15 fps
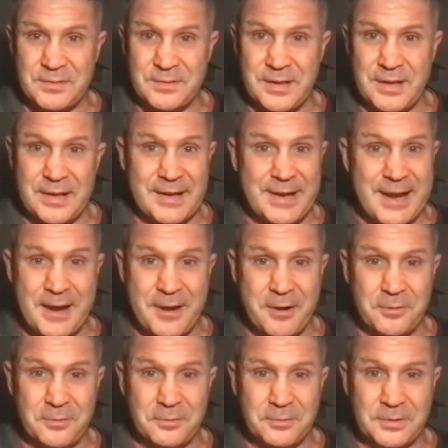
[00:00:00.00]
And
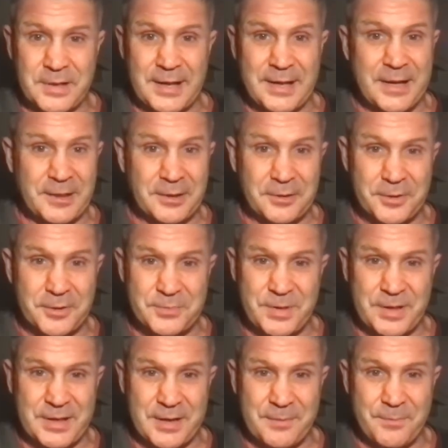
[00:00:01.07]
now Canelo has
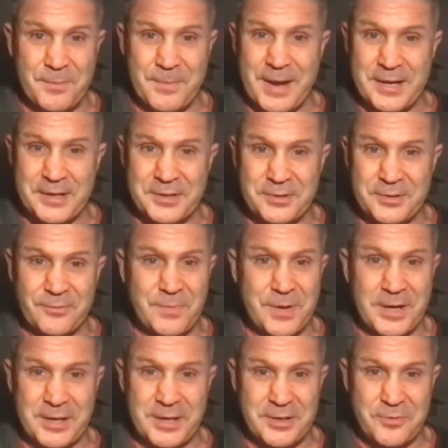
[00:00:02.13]
become a master of
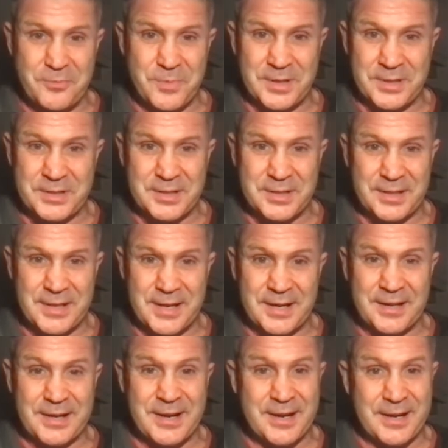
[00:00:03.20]
making you miss. Like that
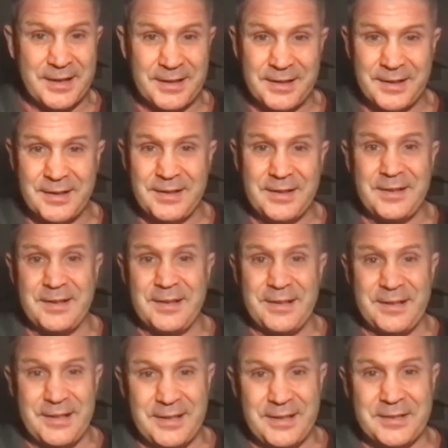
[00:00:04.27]
guy,
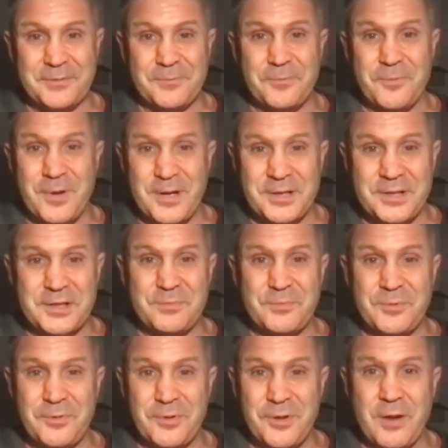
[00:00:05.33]
he is one
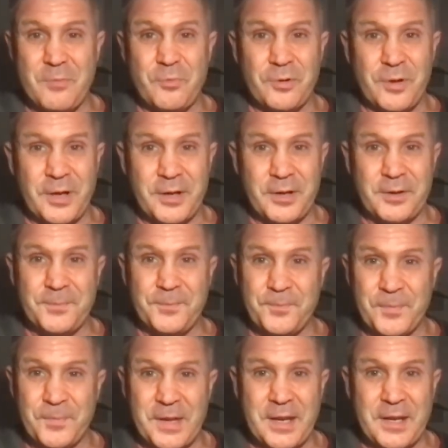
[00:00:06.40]
smooth operator.
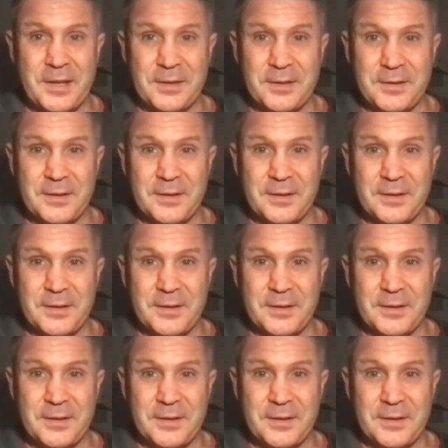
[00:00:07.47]
And